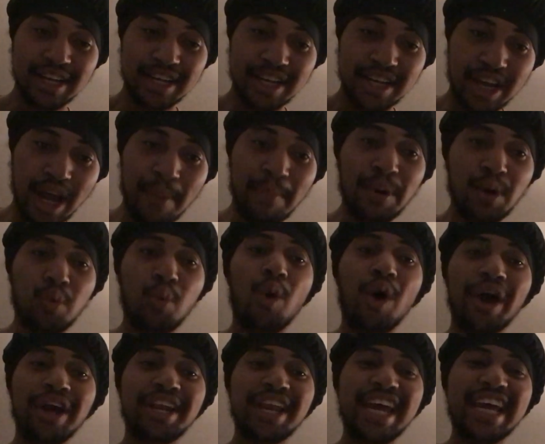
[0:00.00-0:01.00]
Number
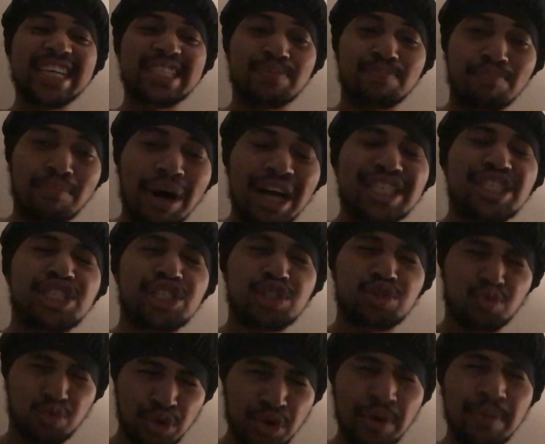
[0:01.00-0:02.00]
one is
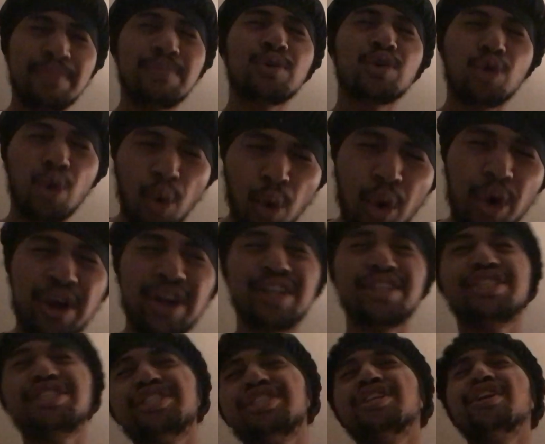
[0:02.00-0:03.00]
Mushroom
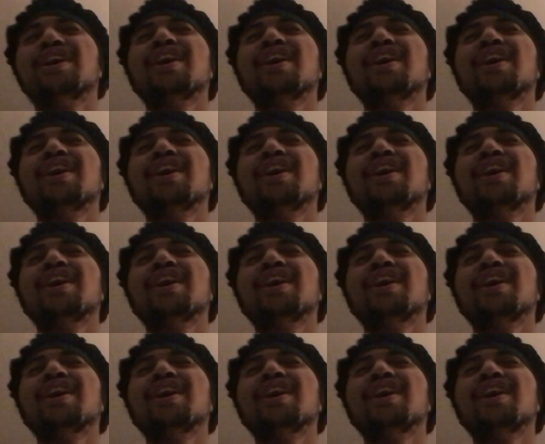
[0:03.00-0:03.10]
Gorge.